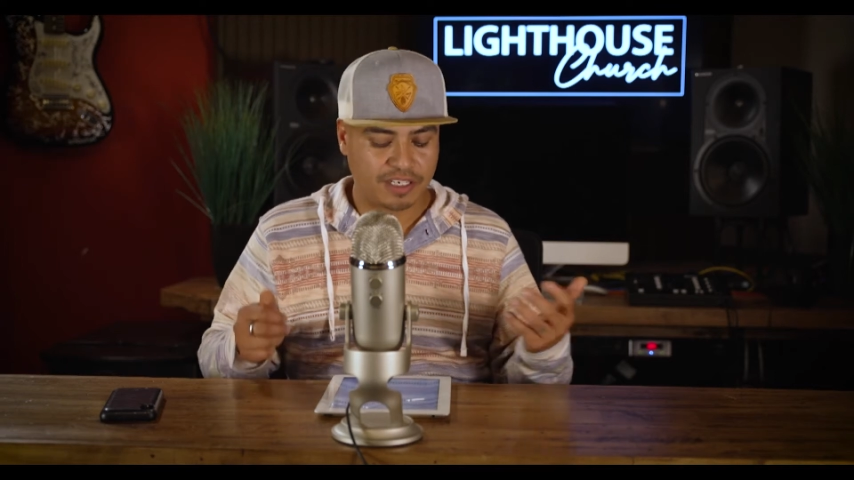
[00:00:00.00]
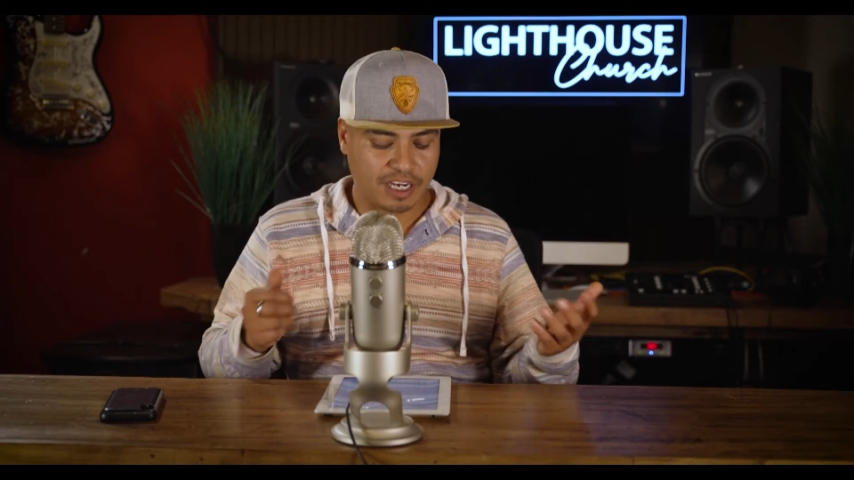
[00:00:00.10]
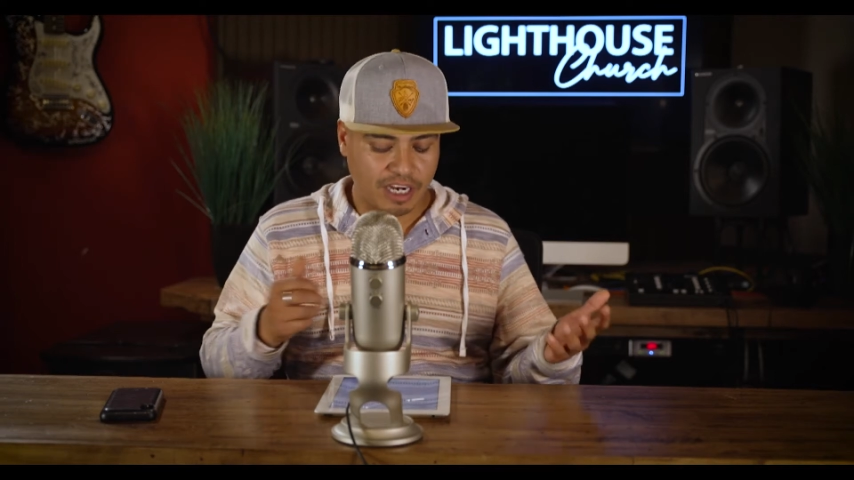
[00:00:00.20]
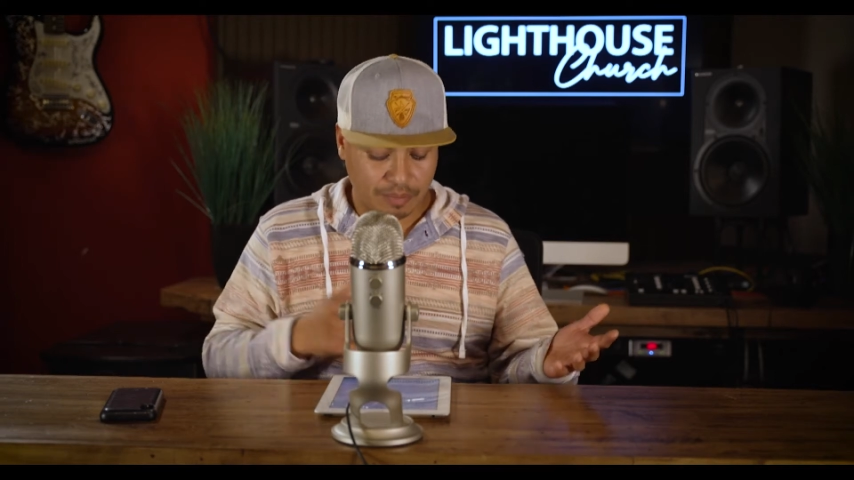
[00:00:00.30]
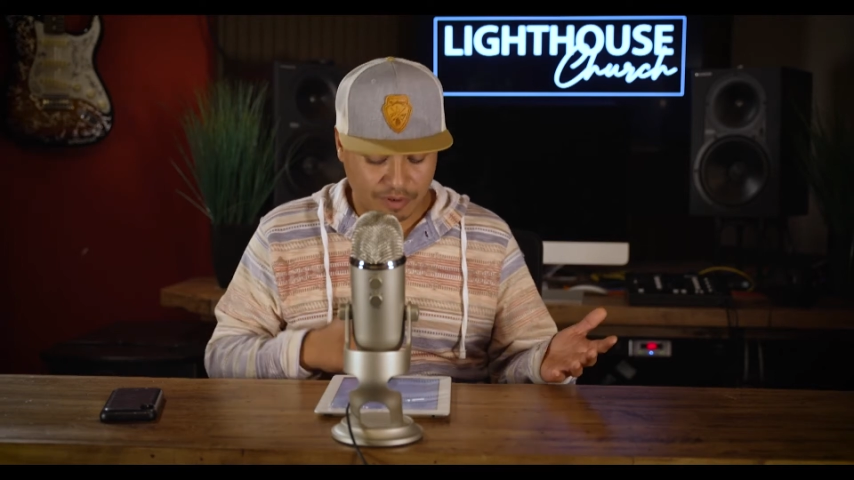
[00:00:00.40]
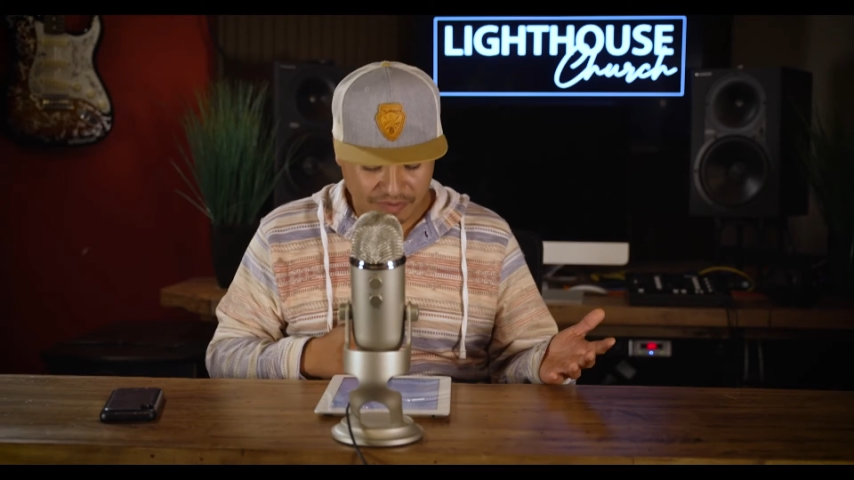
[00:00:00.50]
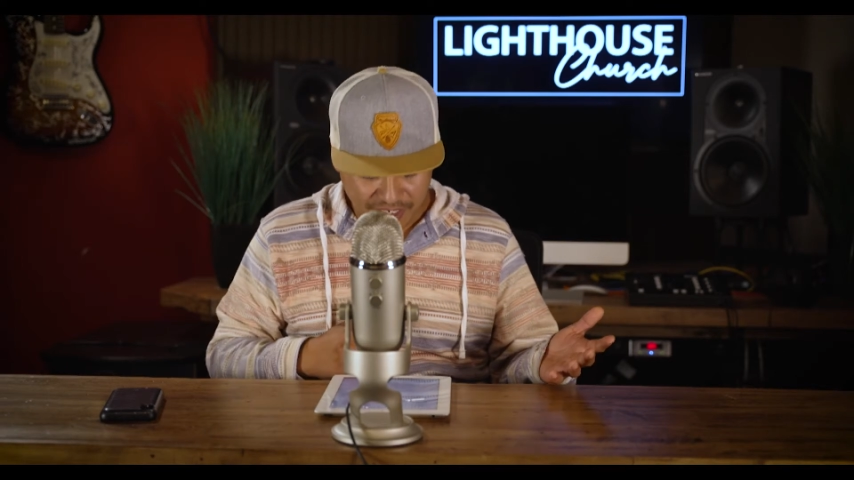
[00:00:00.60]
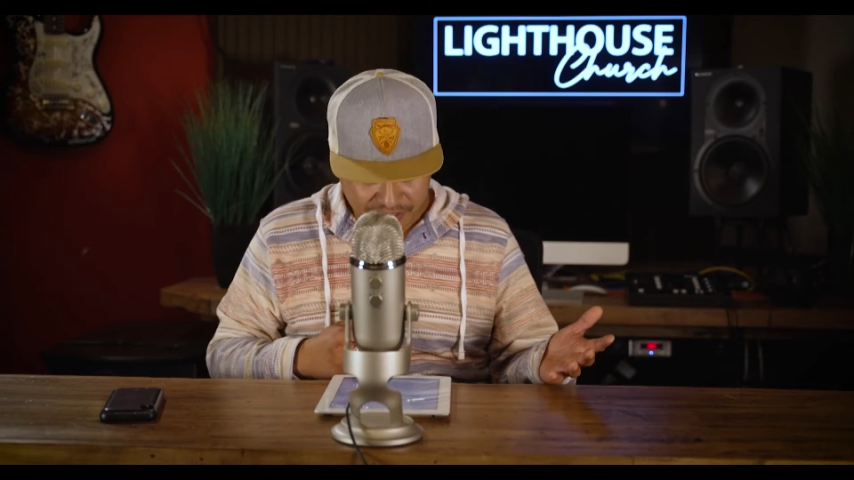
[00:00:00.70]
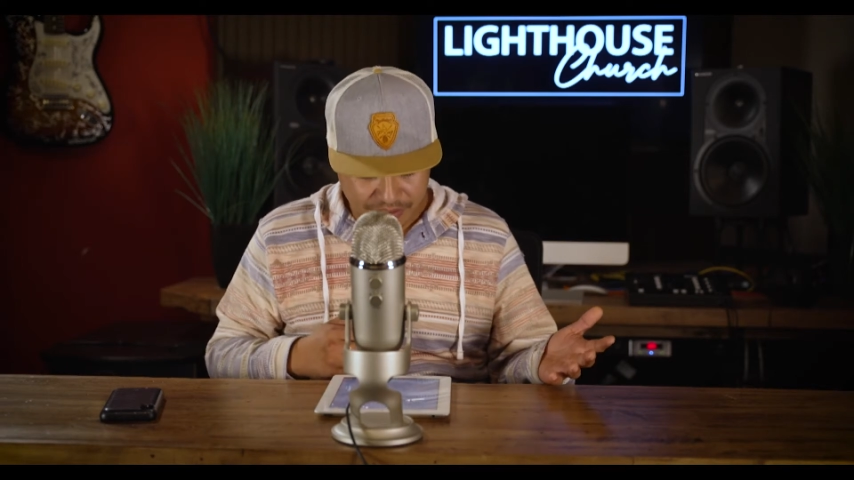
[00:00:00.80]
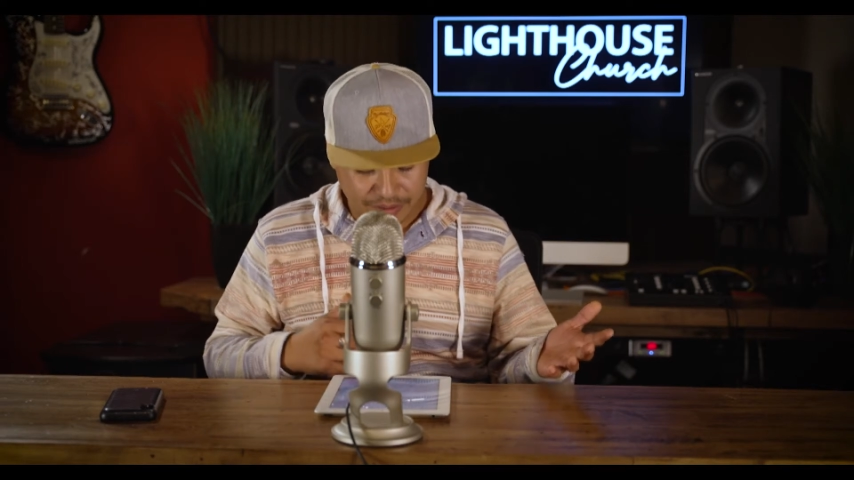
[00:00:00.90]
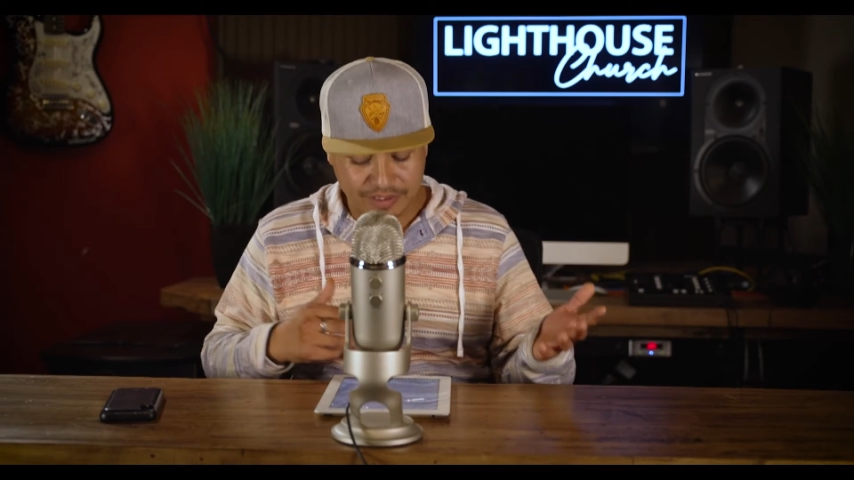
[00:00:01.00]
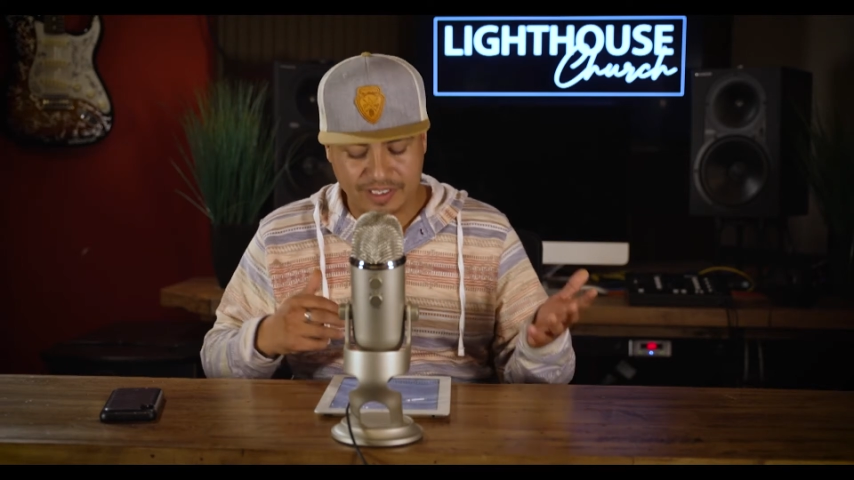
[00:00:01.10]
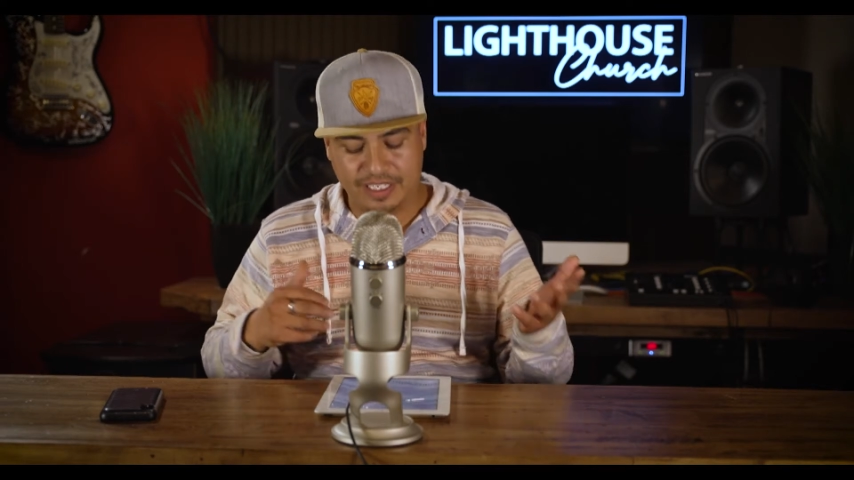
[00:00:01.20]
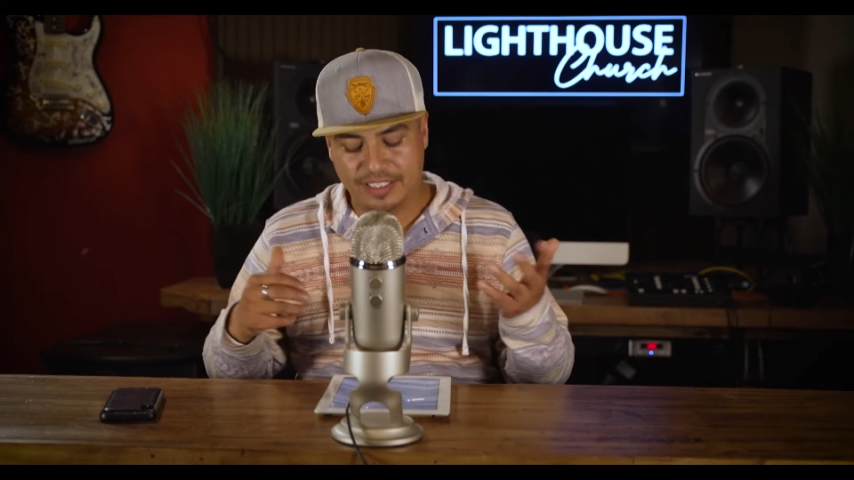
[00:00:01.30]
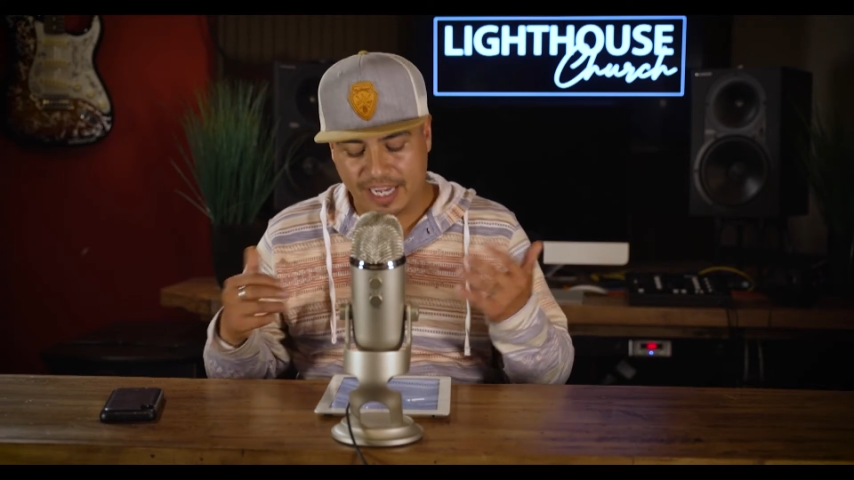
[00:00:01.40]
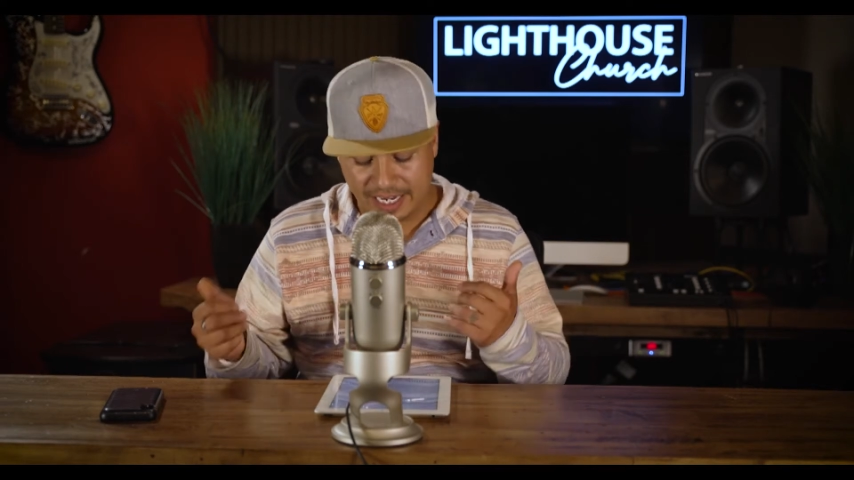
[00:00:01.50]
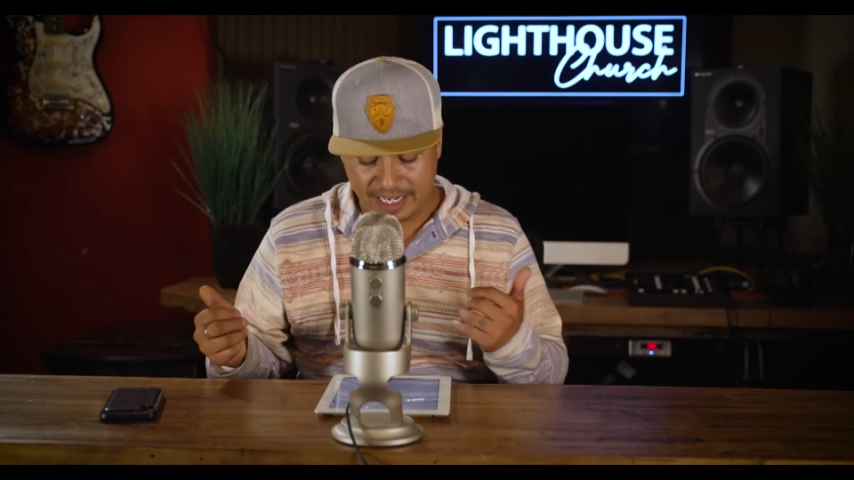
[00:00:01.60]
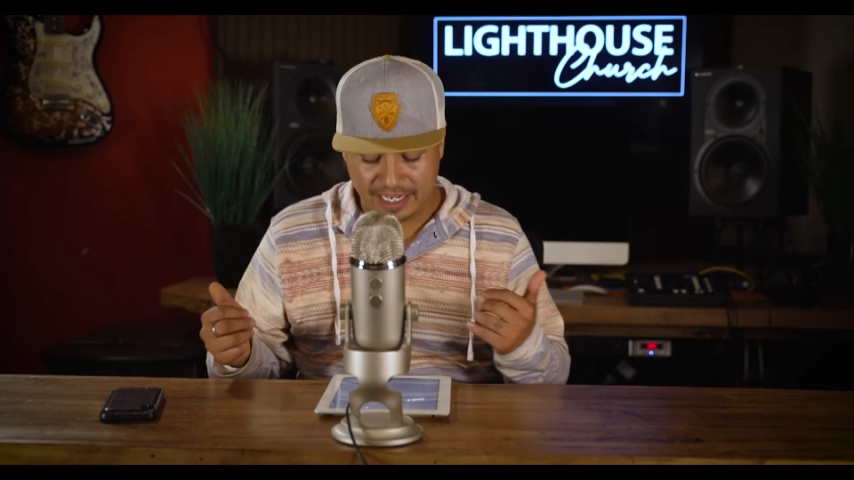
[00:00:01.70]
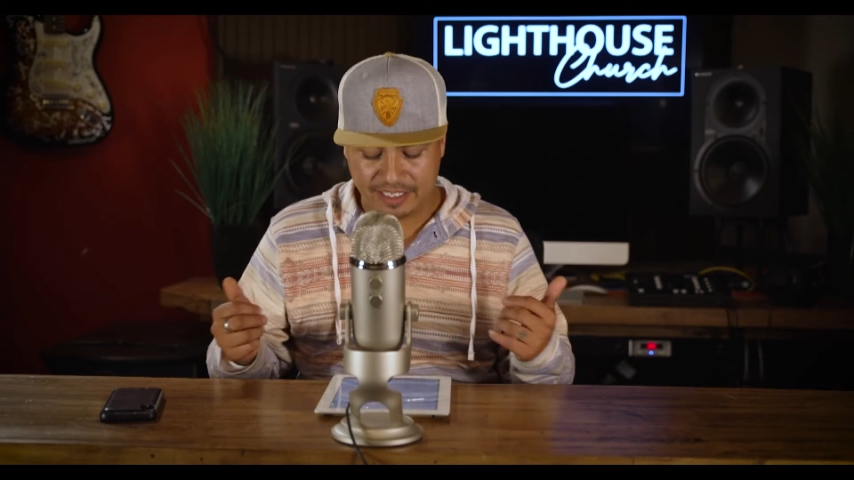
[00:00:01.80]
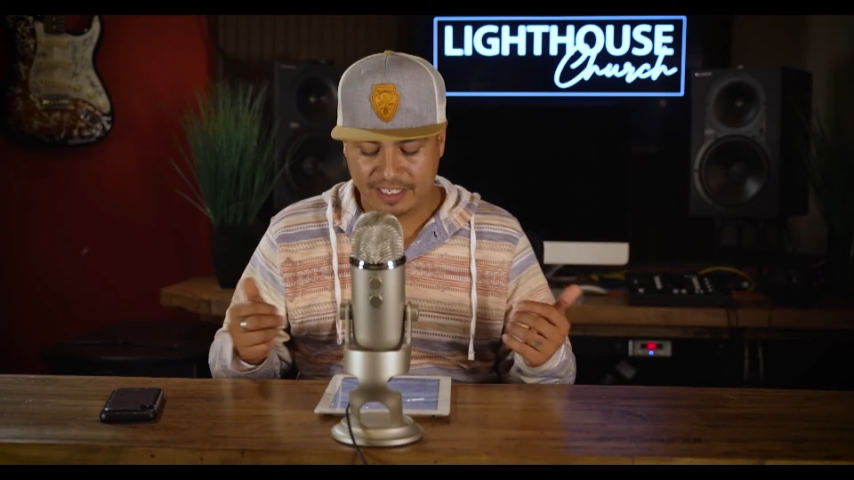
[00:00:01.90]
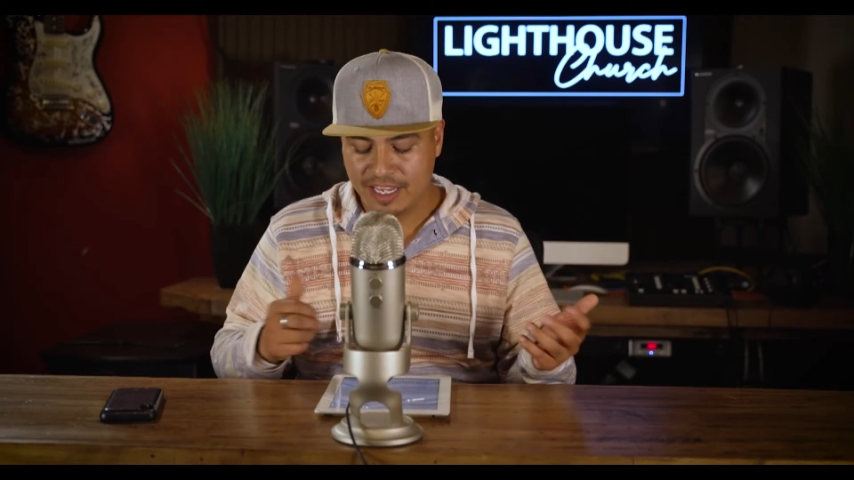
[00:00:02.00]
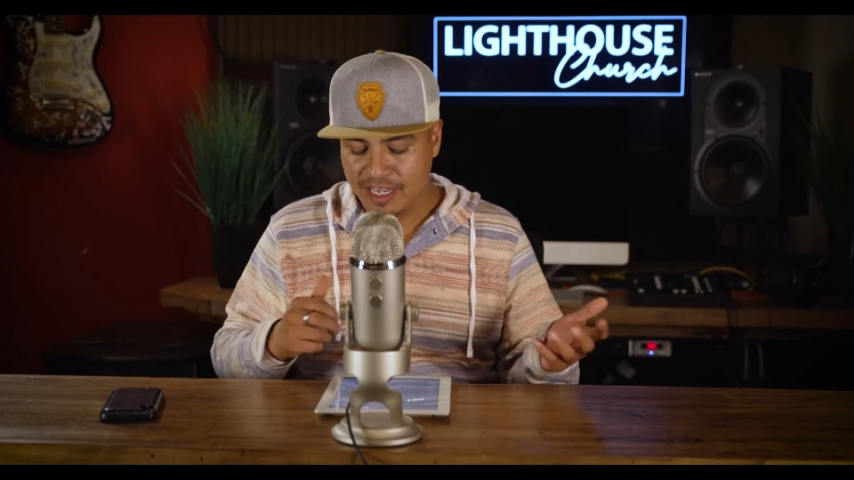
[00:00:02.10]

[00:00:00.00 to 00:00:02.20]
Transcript: and copper vessels and dining